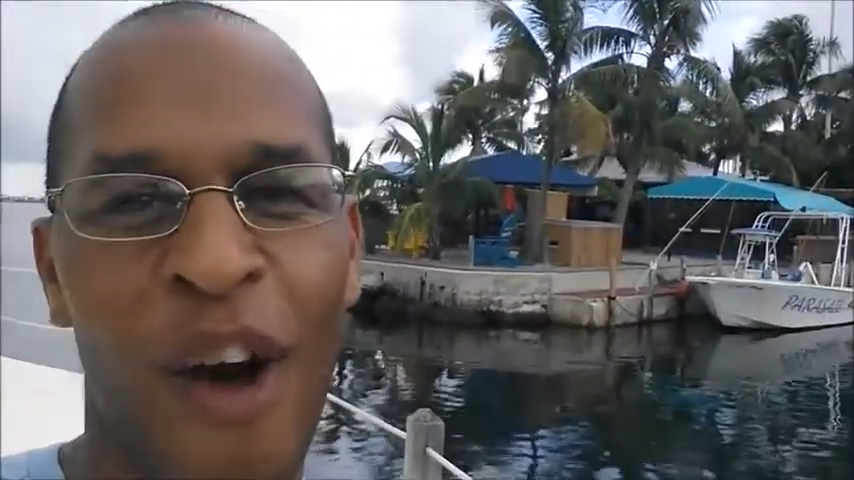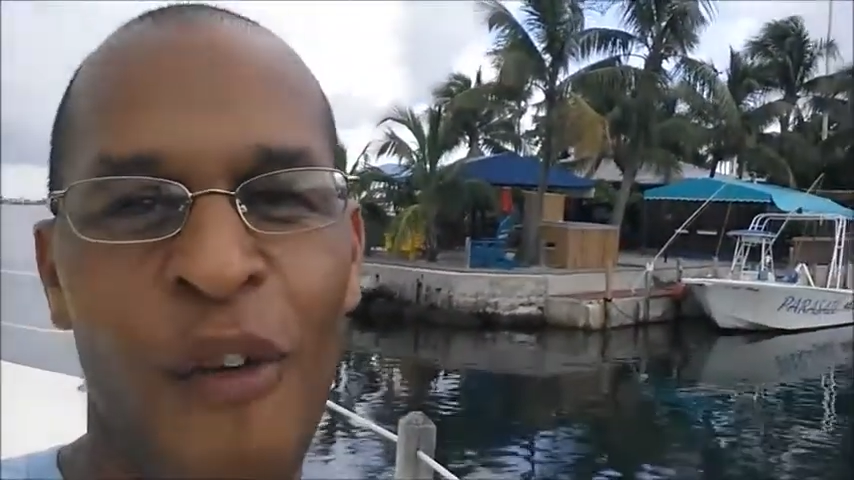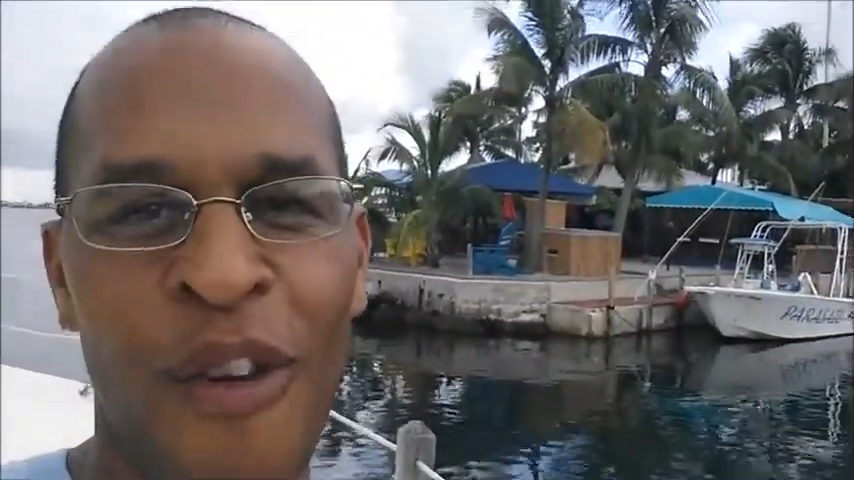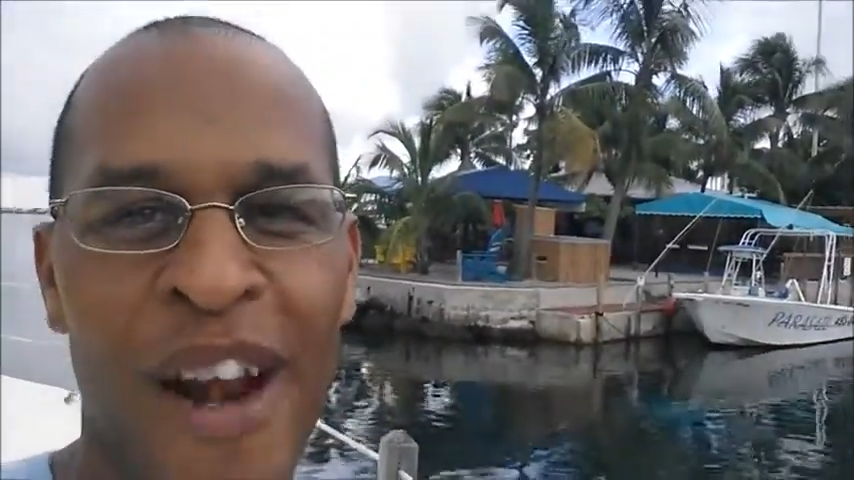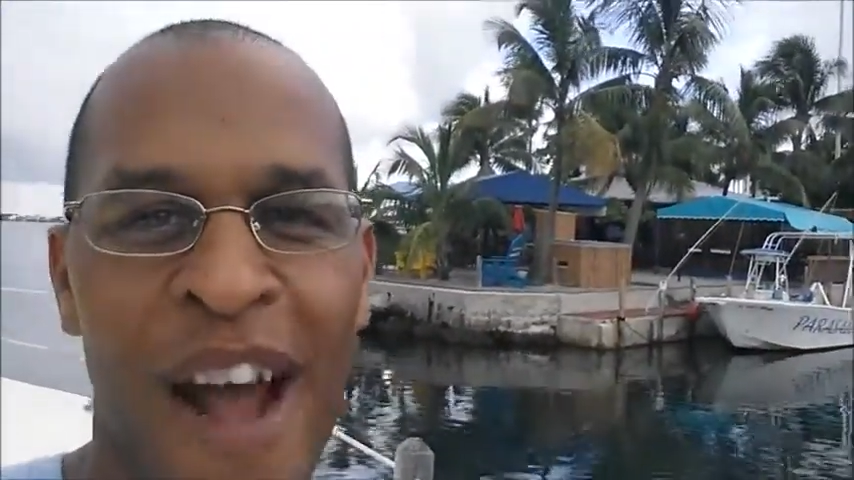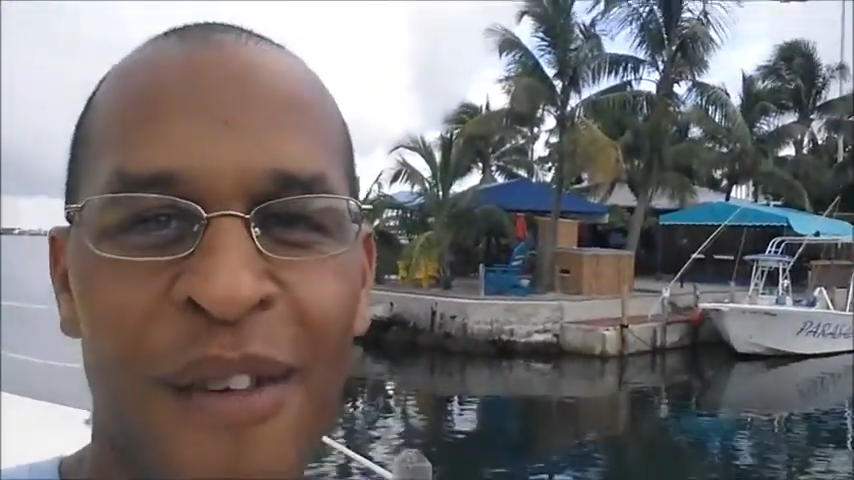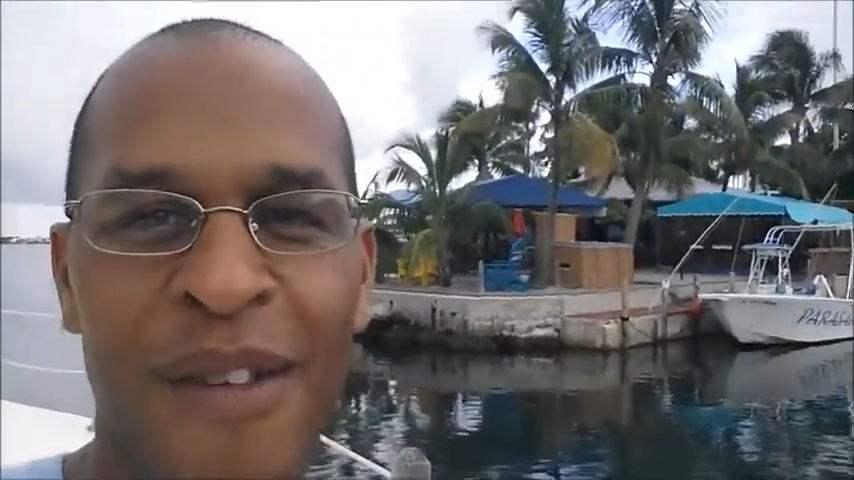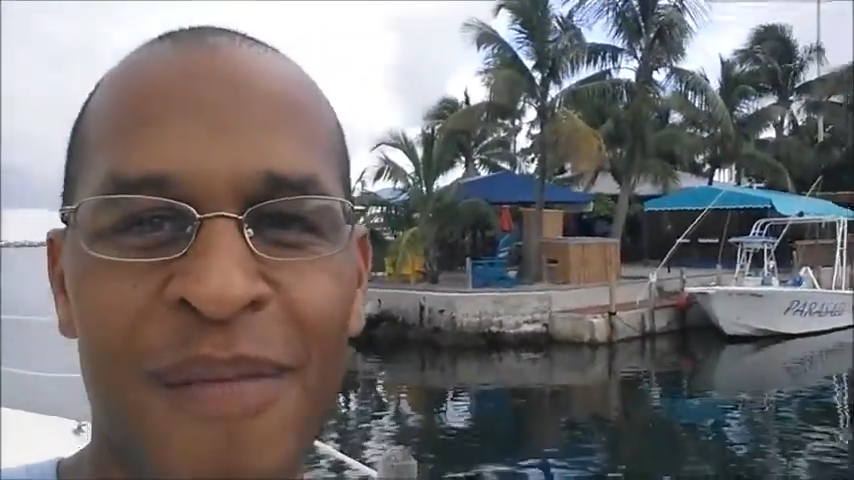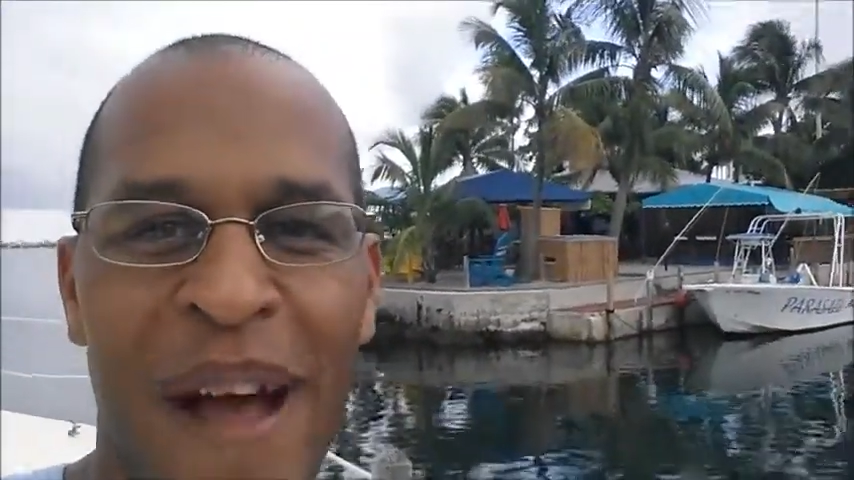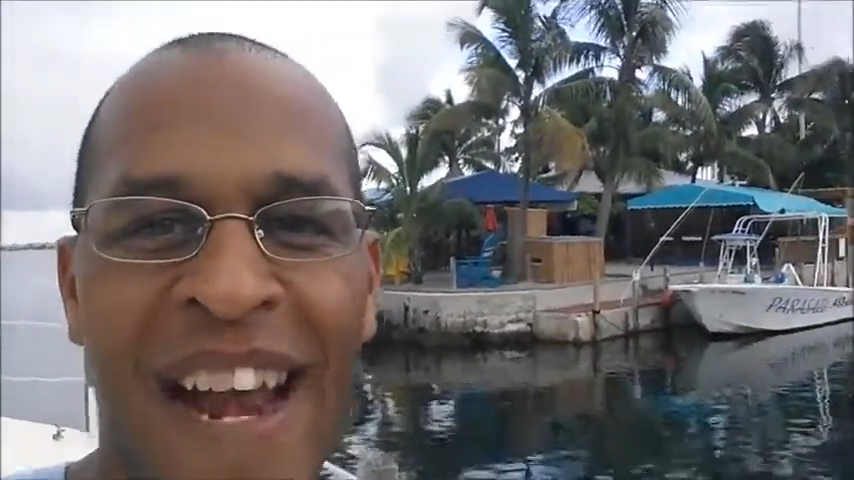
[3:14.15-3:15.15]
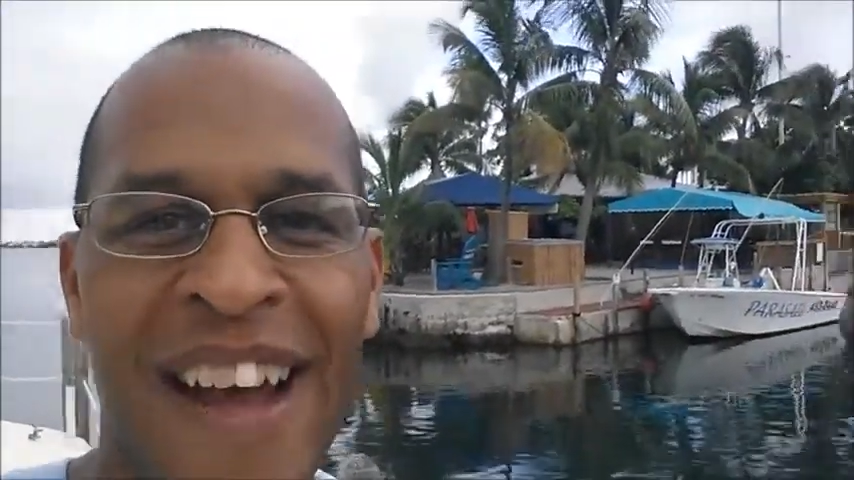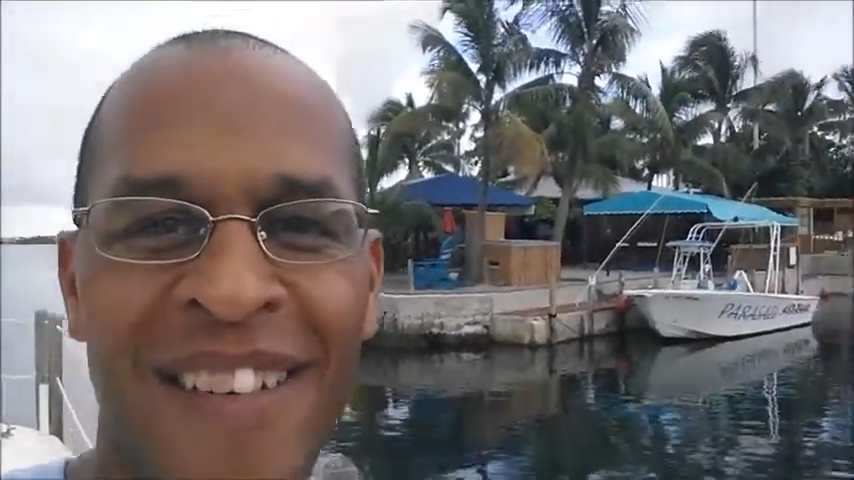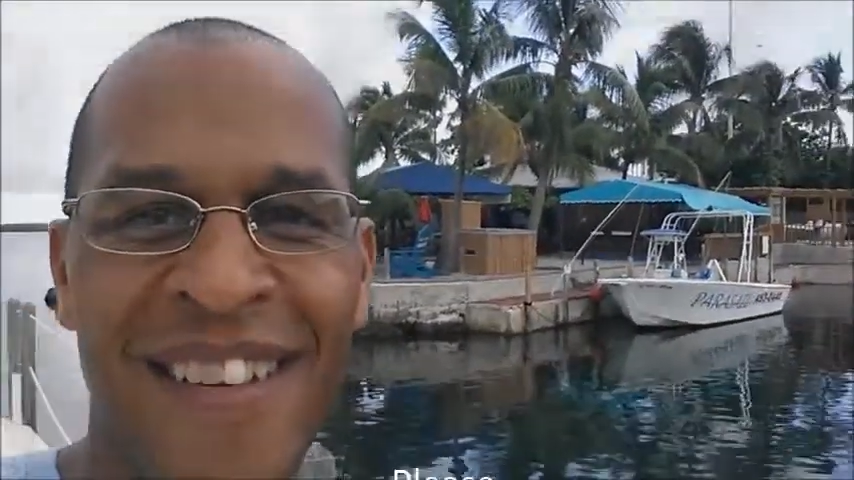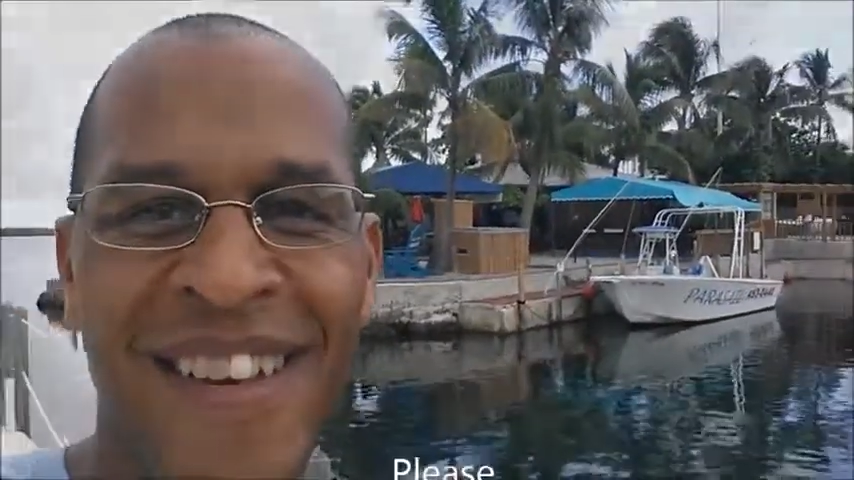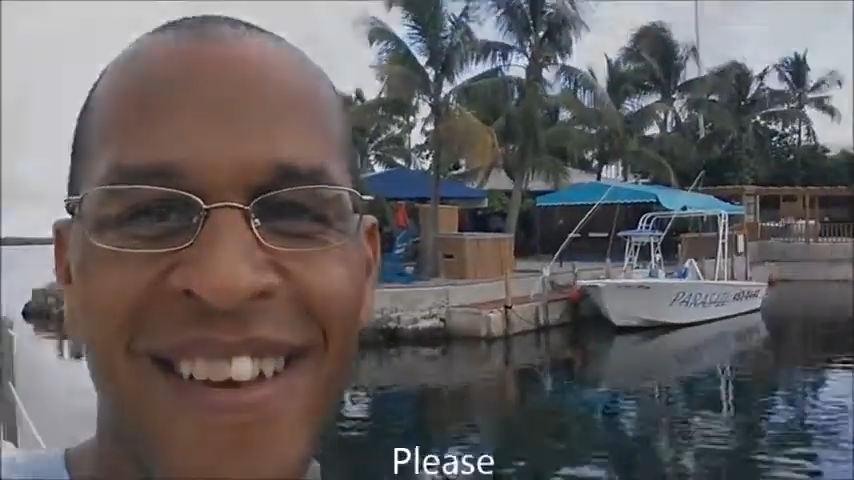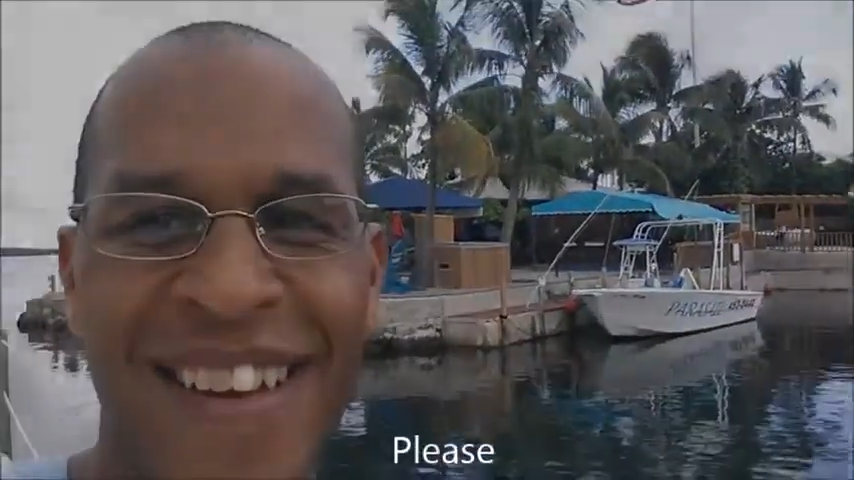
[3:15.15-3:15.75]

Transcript: Over and out. Bye now.